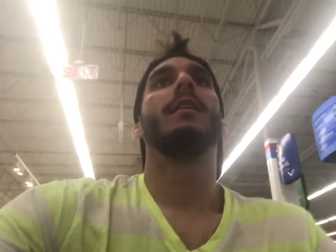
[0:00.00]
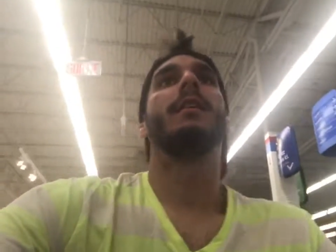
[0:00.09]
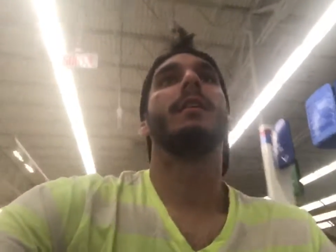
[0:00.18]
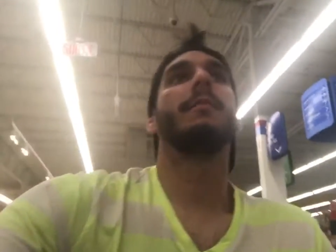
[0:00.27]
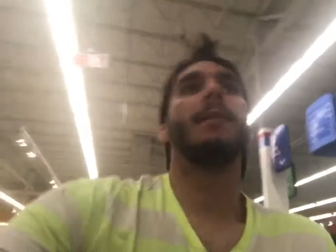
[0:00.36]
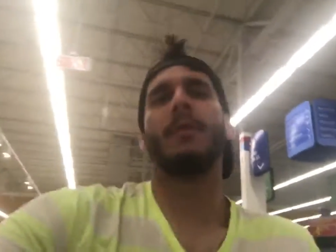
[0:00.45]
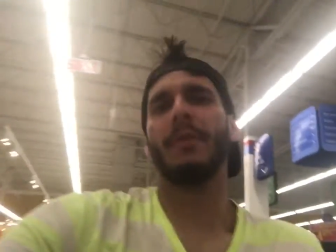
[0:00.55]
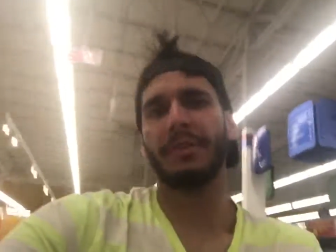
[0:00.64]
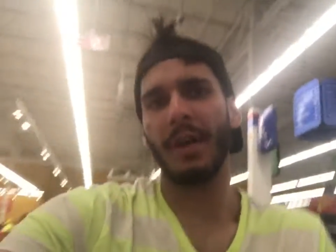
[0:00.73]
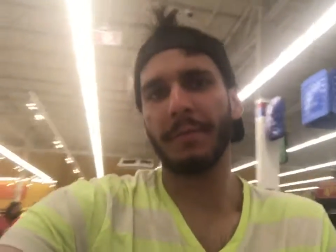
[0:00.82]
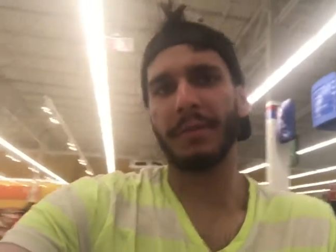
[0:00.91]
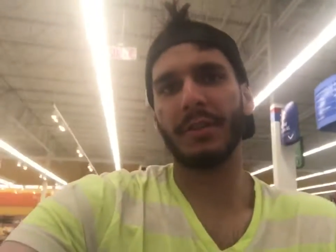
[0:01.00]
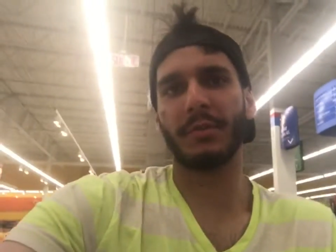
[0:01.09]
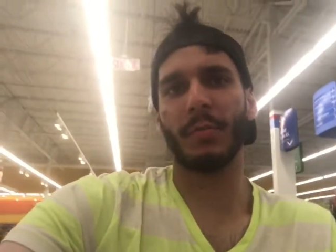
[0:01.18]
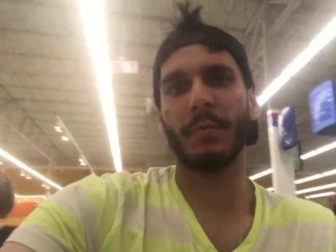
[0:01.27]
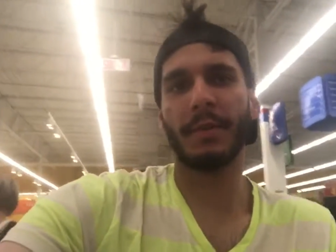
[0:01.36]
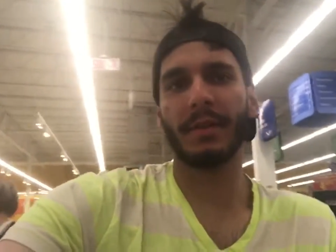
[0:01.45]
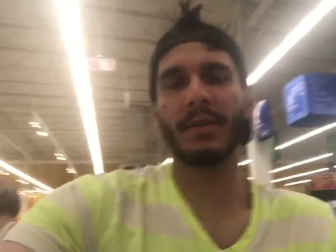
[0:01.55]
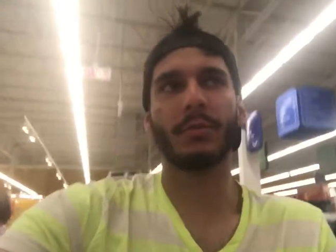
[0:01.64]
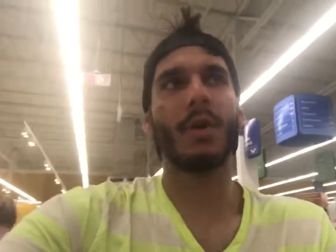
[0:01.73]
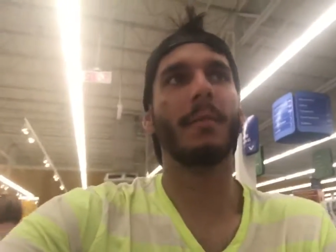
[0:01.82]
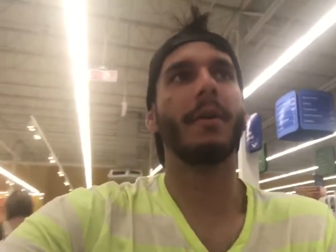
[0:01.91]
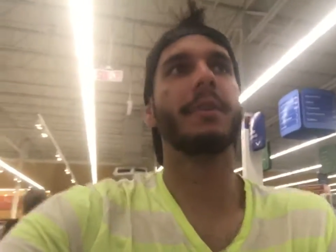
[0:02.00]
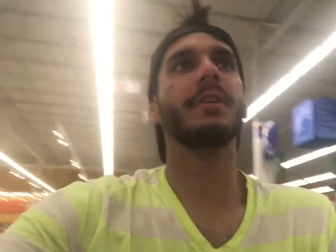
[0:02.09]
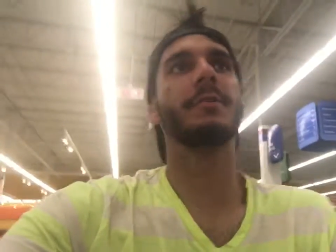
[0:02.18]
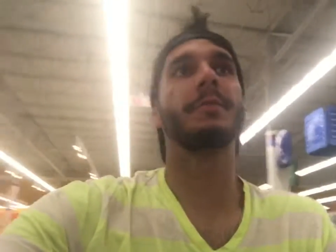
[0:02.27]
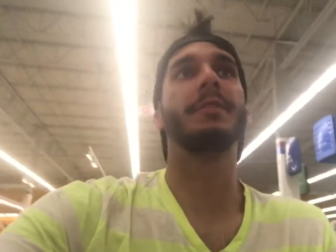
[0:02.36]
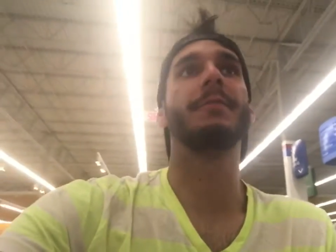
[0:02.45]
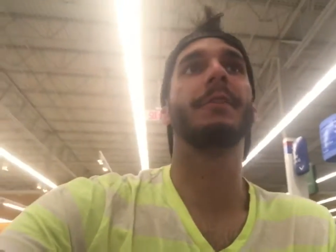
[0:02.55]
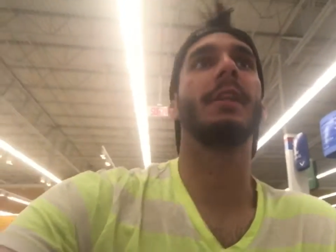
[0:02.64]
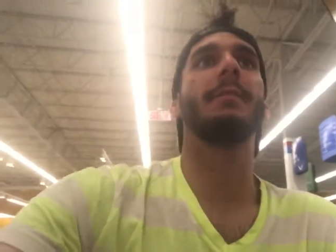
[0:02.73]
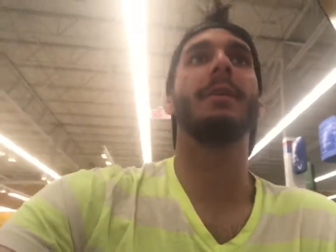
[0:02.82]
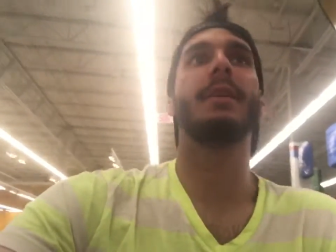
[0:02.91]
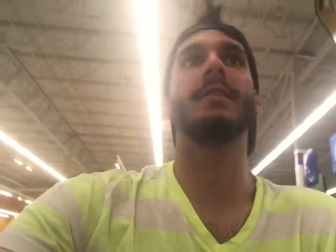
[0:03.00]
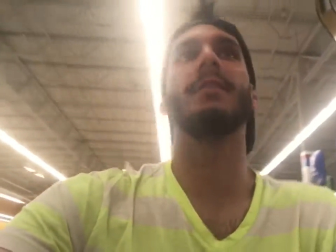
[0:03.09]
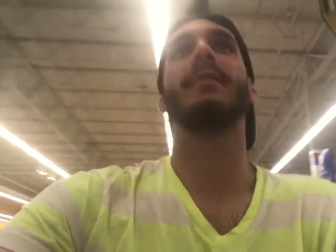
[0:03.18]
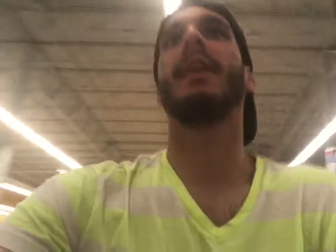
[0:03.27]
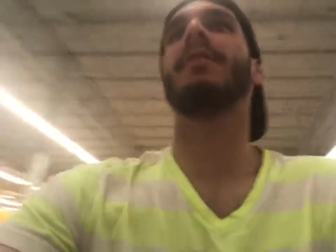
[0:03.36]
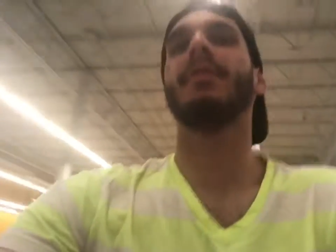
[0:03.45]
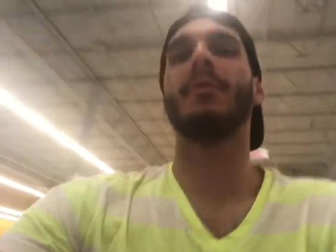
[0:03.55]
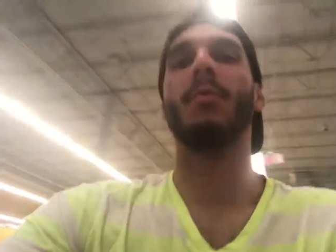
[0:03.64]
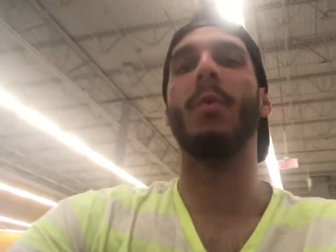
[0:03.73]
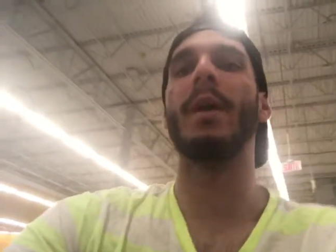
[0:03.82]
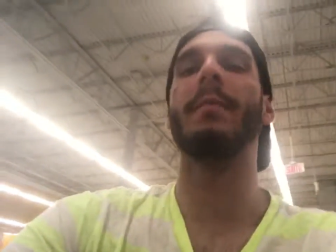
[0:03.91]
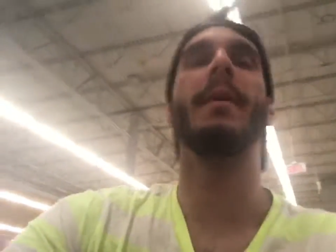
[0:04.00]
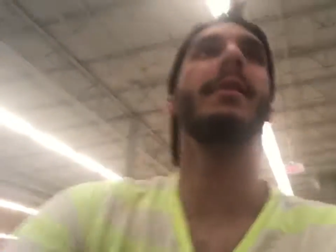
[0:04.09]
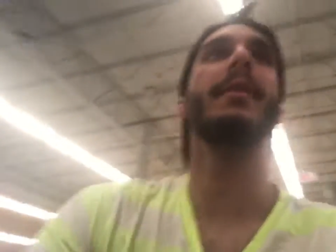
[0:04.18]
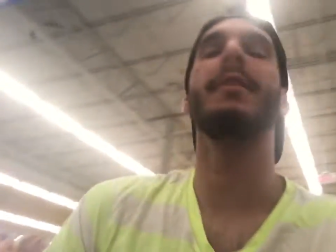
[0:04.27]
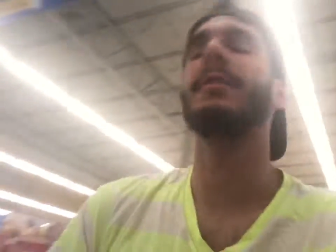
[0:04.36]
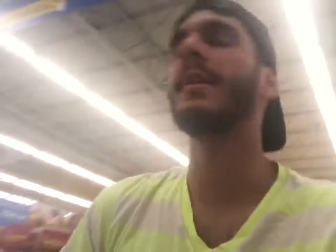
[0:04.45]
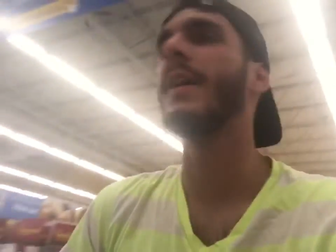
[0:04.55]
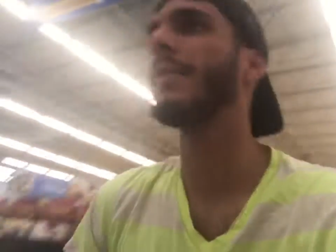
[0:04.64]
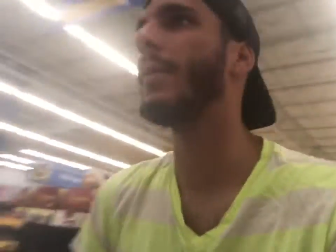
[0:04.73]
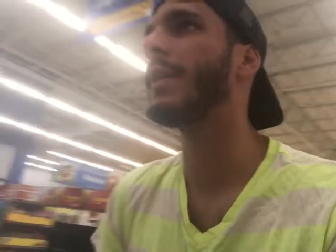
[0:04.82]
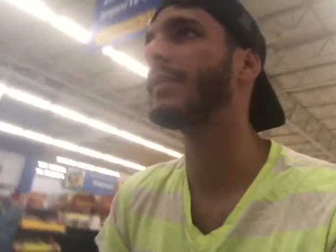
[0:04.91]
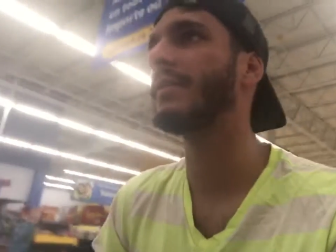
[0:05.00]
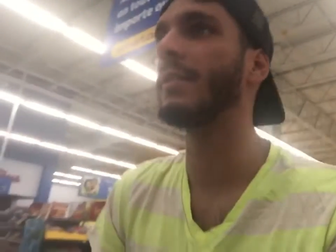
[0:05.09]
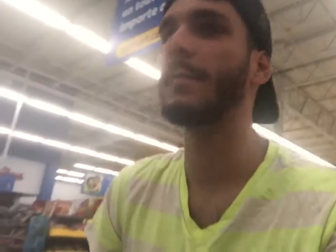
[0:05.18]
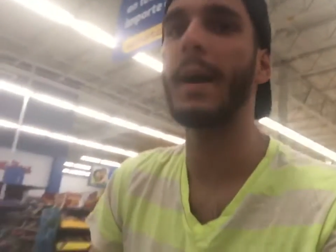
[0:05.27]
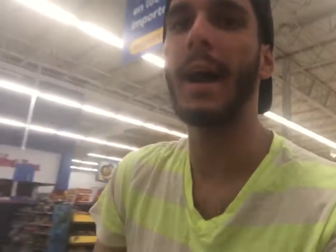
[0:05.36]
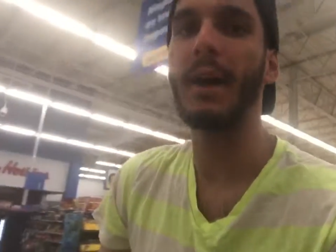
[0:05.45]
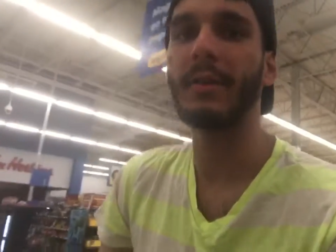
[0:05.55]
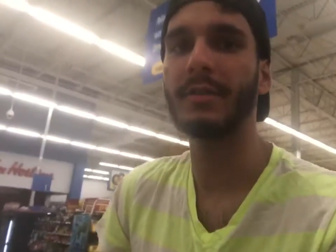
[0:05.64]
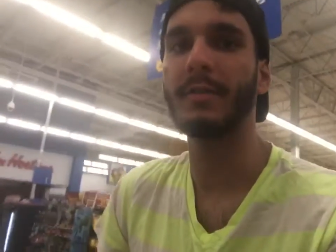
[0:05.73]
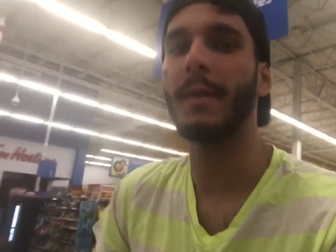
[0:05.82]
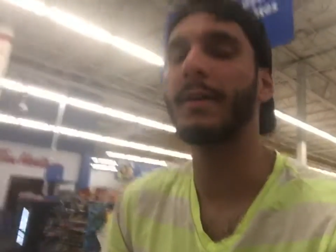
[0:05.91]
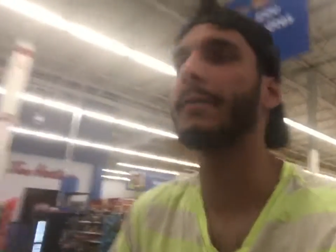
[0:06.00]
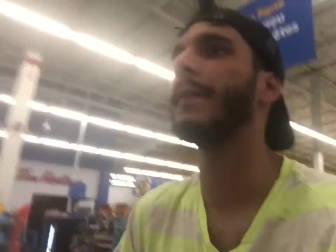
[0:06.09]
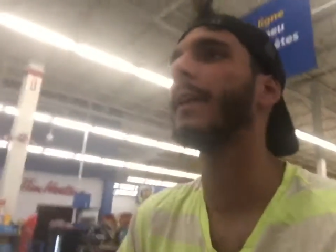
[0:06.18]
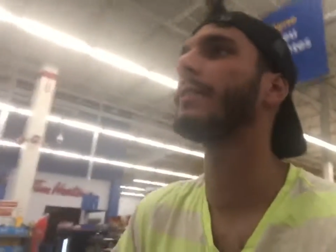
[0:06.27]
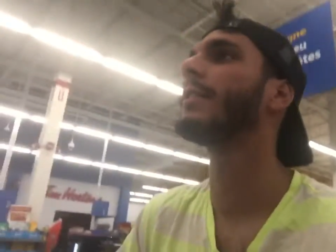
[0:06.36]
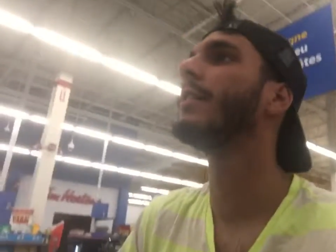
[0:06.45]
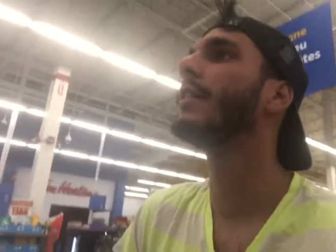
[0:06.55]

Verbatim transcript: Um, I always come to this one, this Walmart here specifically because it's actually way better than the other one that's near my house. As a matter of fact,